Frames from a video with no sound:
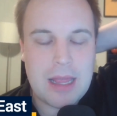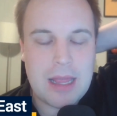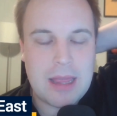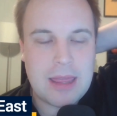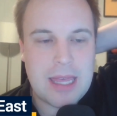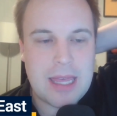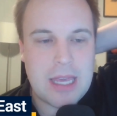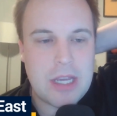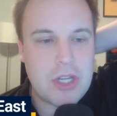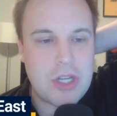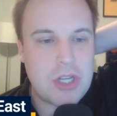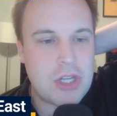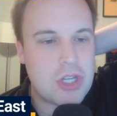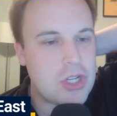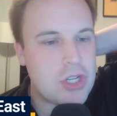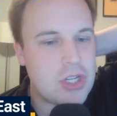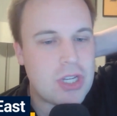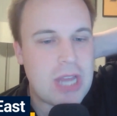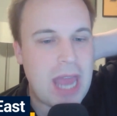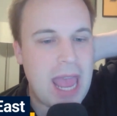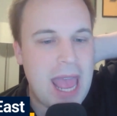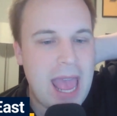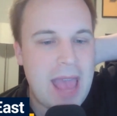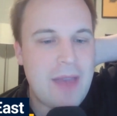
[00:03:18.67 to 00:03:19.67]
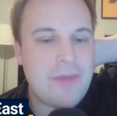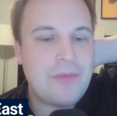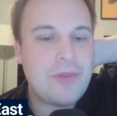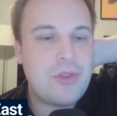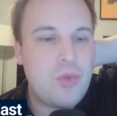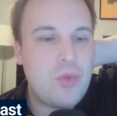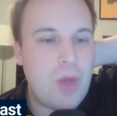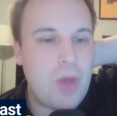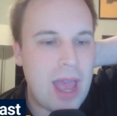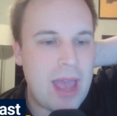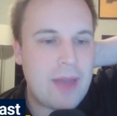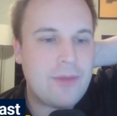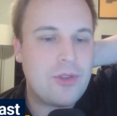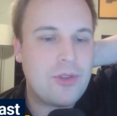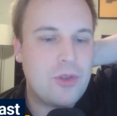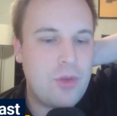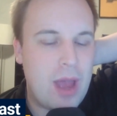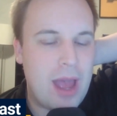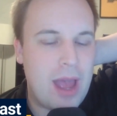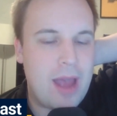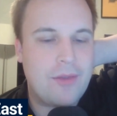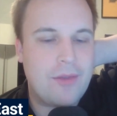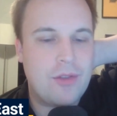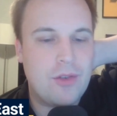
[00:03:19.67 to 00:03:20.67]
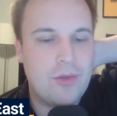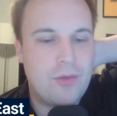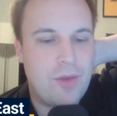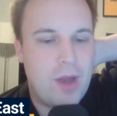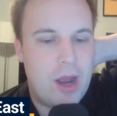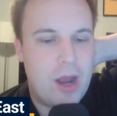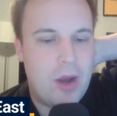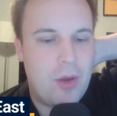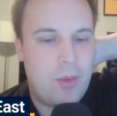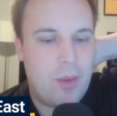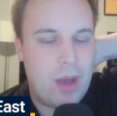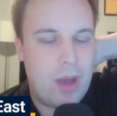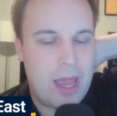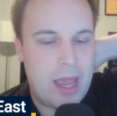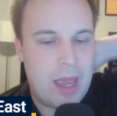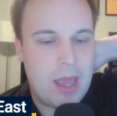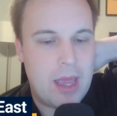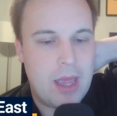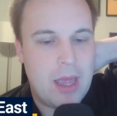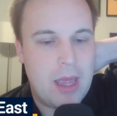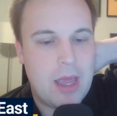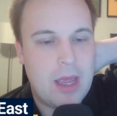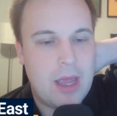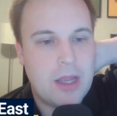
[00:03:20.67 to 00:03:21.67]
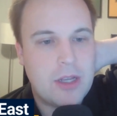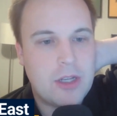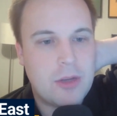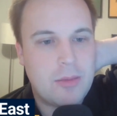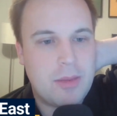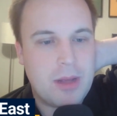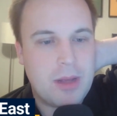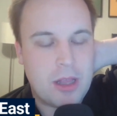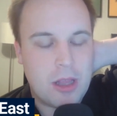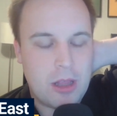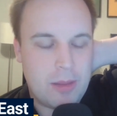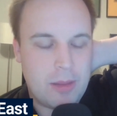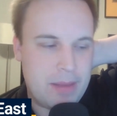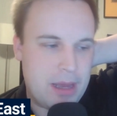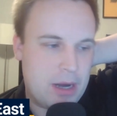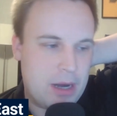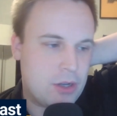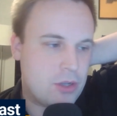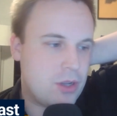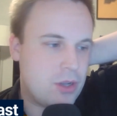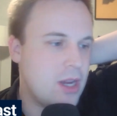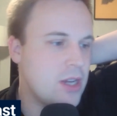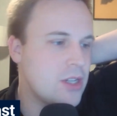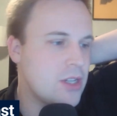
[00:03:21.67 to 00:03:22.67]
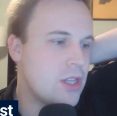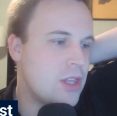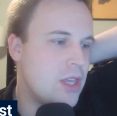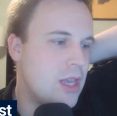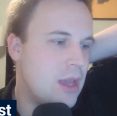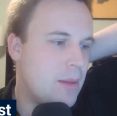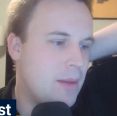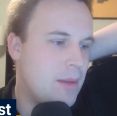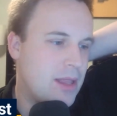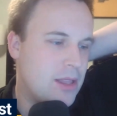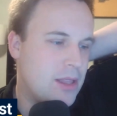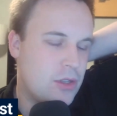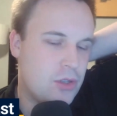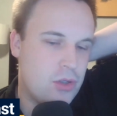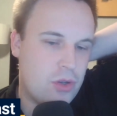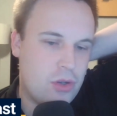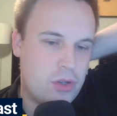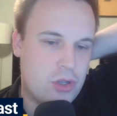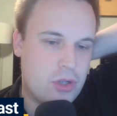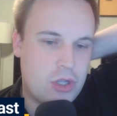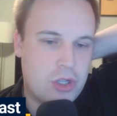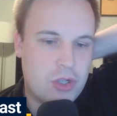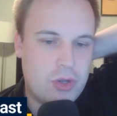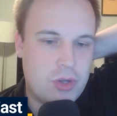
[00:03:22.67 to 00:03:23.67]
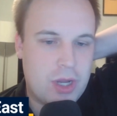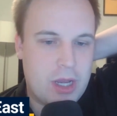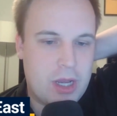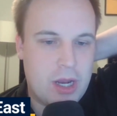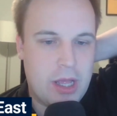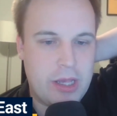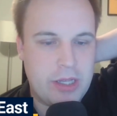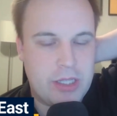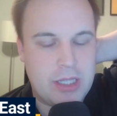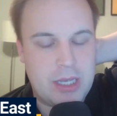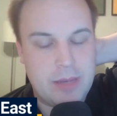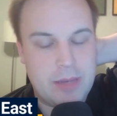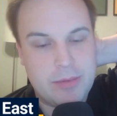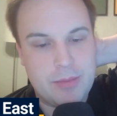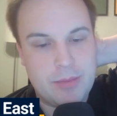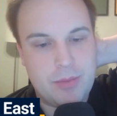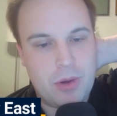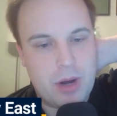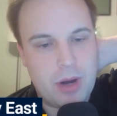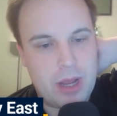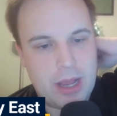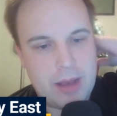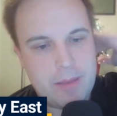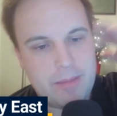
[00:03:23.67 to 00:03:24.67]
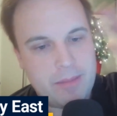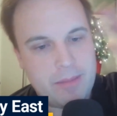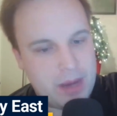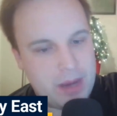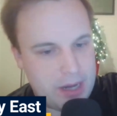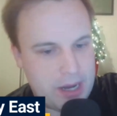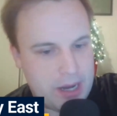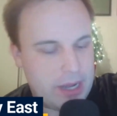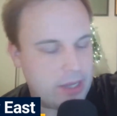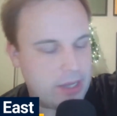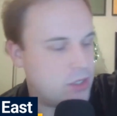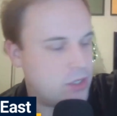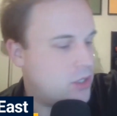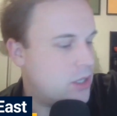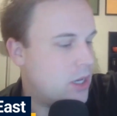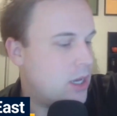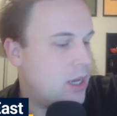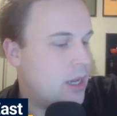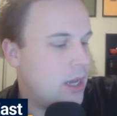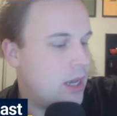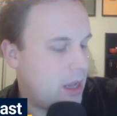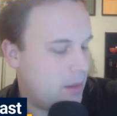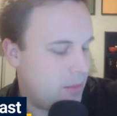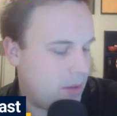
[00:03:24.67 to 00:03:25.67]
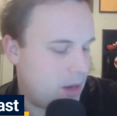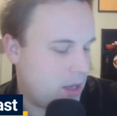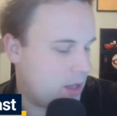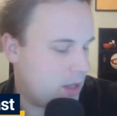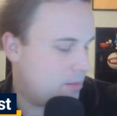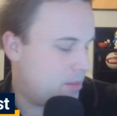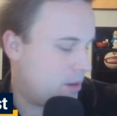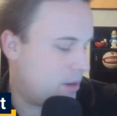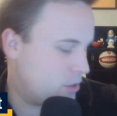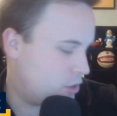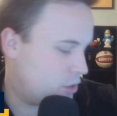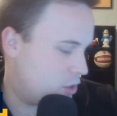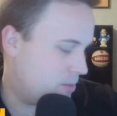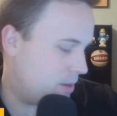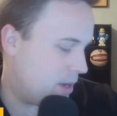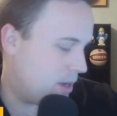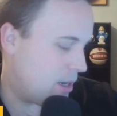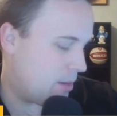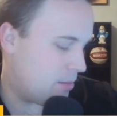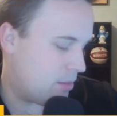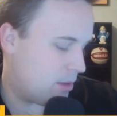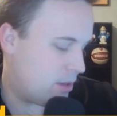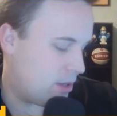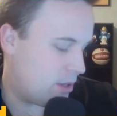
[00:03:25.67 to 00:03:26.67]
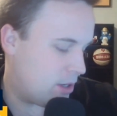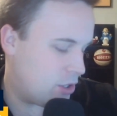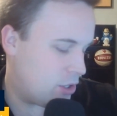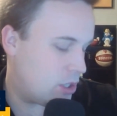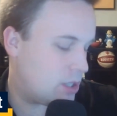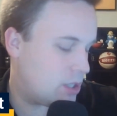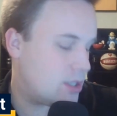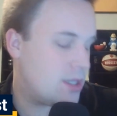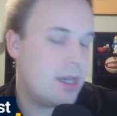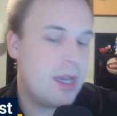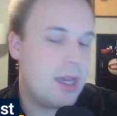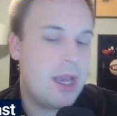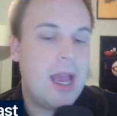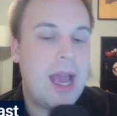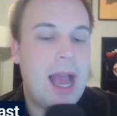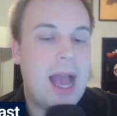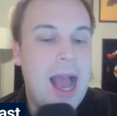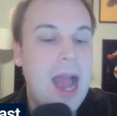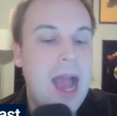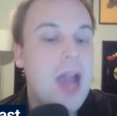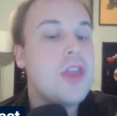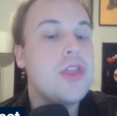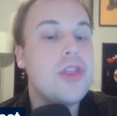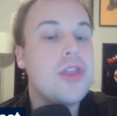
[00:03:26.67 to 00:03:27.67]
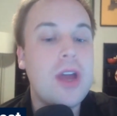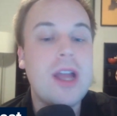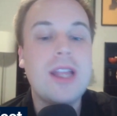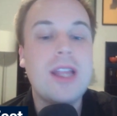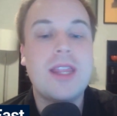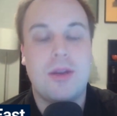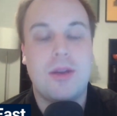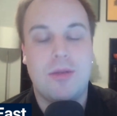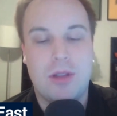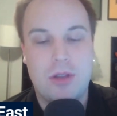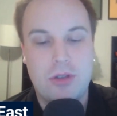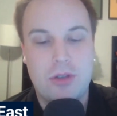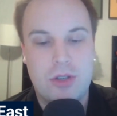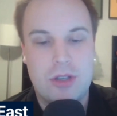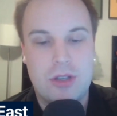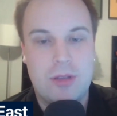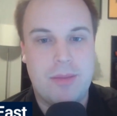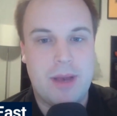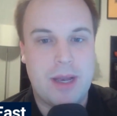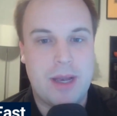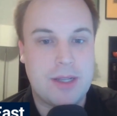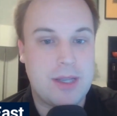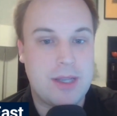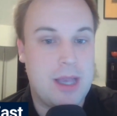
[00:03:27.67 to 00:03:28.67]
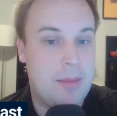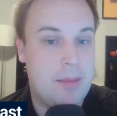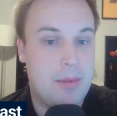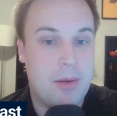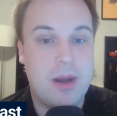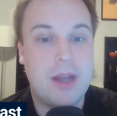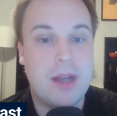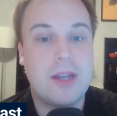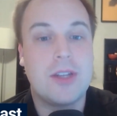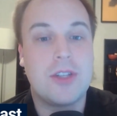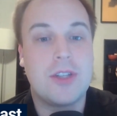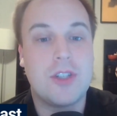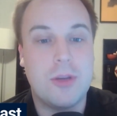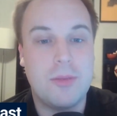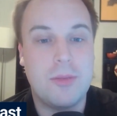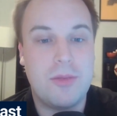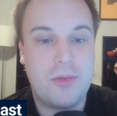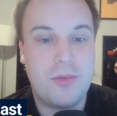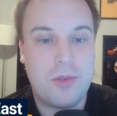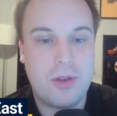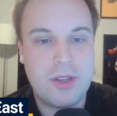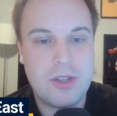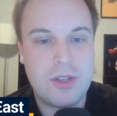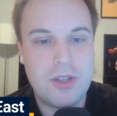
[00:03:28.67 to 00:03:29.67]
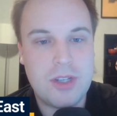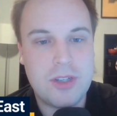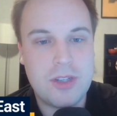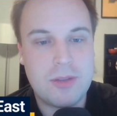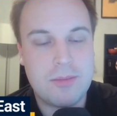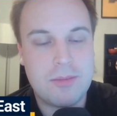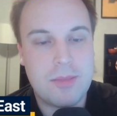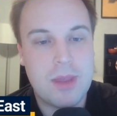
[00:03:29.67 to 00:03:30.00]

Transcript: just have to find a way to be a little better. So here's the thing about this losing streak and all these teams putting up big nights and beating the Pacers by double digits. I thought they would lose to the Bucks. I predicted so before the season,